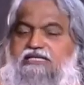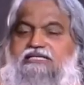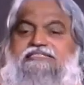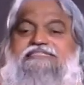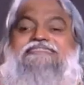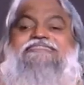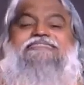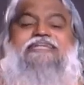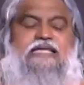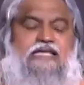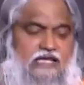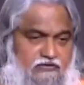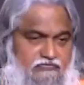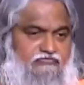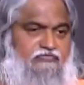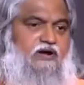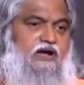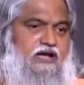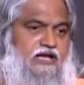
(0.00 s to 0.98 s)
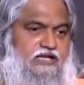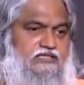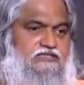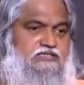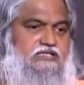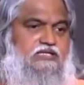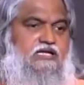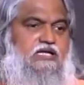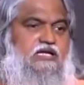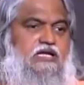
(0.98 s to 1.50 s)

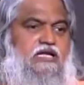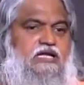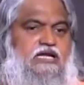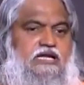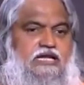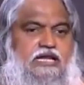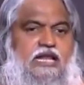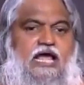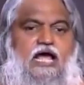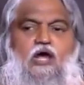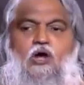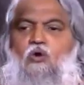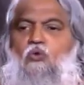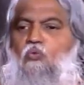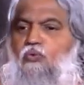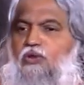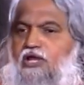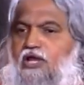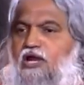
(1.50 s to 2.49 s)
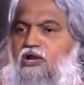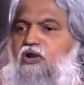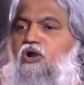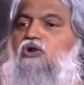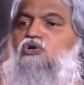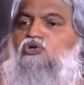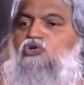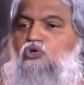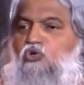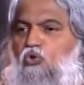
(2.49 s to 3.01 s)
signifies now we are
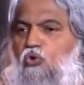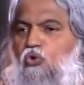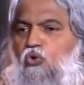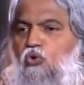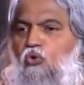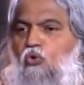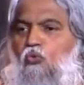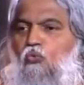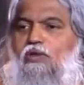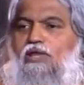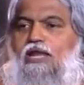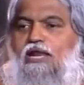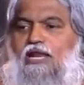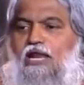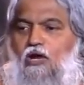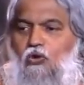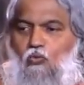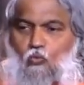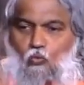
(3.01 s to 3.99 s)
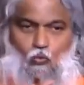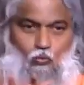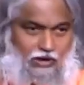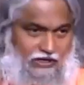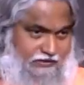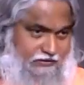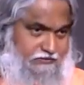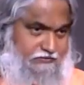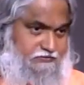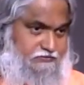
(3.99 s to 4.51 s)
not two, we are now
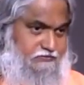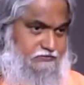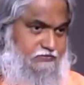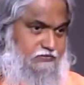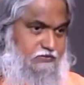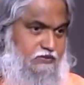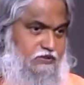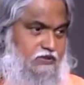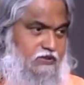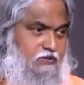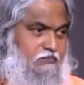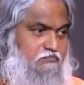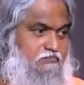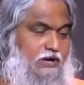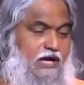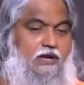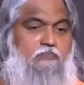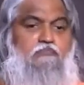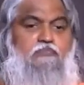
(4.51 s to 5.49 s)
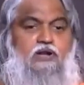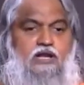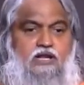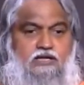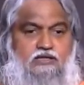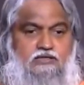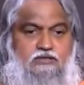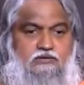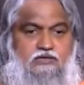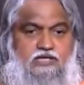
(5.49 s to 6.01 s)
one. My
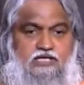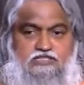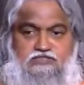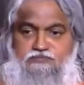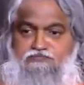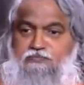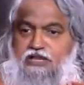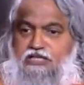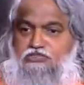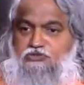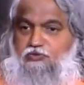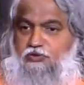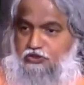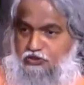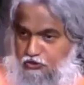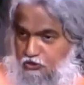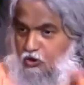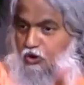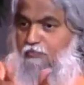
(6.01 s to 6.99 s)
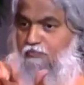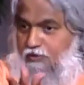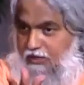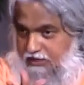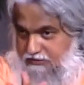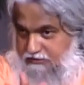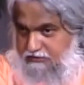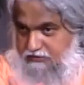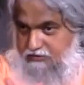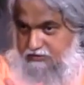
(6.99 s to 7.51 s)
blood is mixed with your
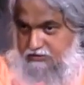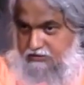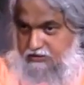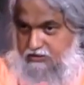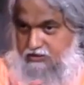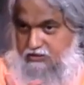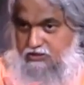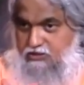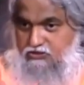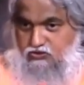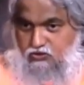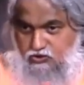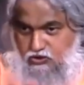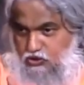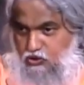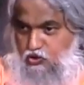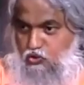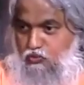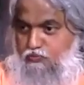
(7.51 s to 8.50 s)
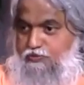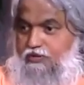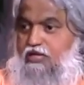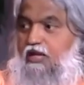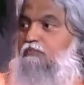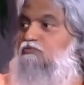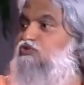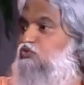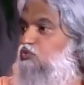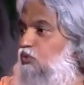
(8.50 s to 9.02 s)
blood. So the two
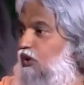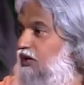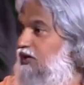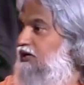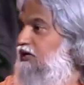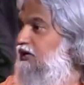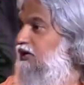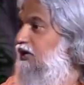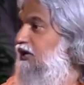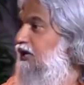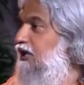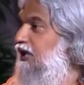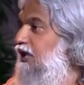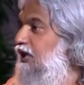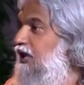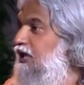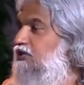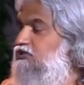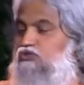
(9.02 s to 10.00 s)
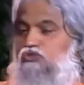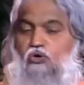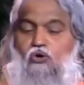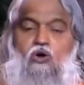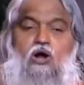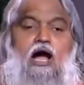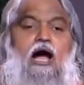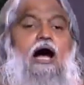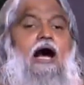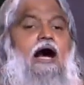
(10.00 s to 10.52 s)
becomes one.
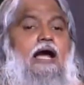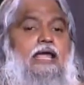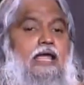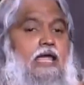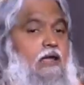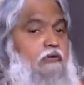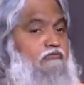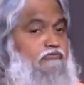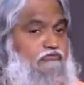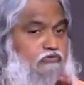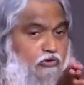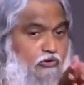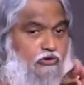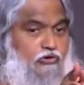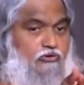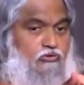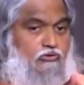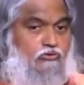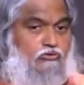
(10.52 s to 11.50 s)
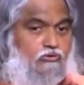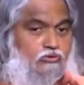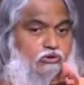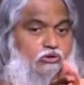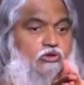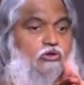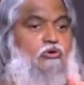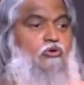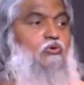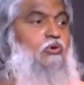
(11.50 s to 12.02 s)
So I am for you,
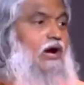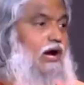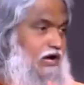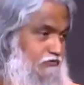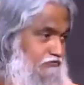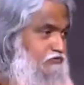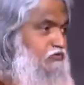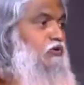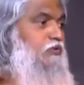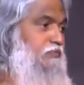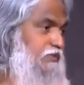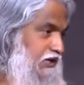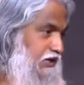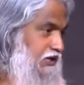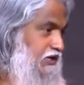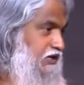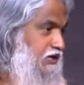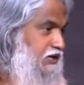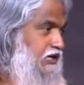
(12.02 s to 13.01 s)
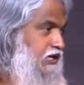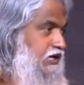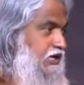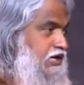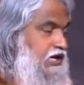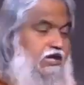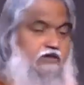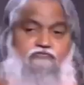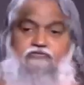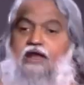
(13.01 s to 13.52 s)
you are for me. If